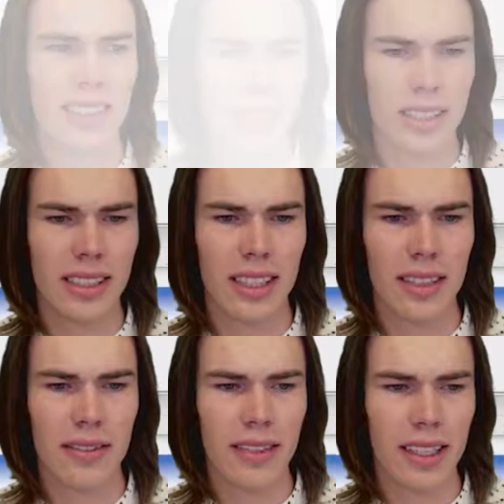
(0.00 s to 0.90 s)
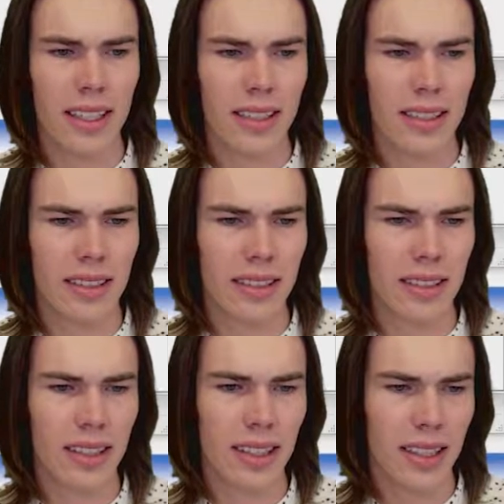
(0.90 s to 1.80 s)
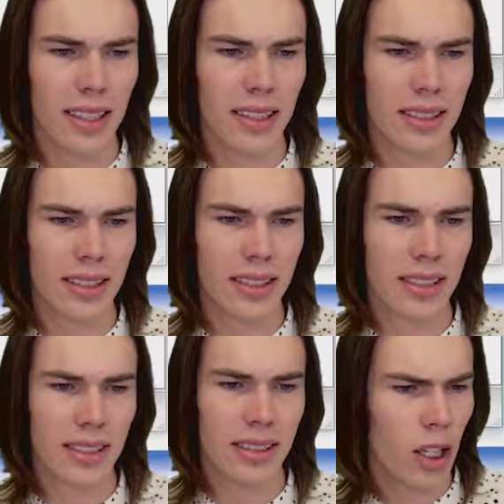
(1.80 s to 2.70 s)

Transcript: I'm gonna save that. Yes.